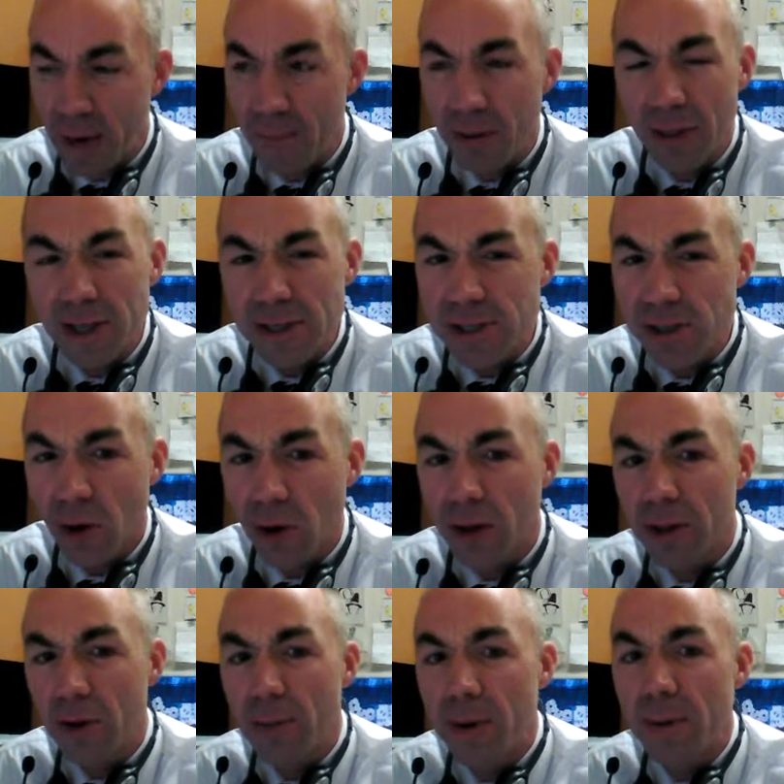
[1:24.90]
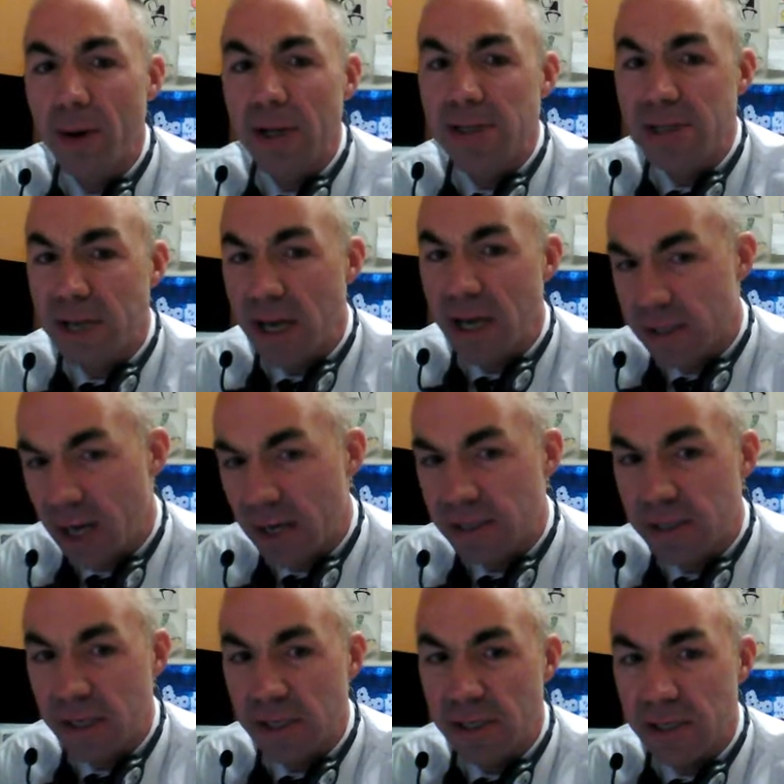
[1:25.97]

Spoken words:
Let's talk a little bit about state testing.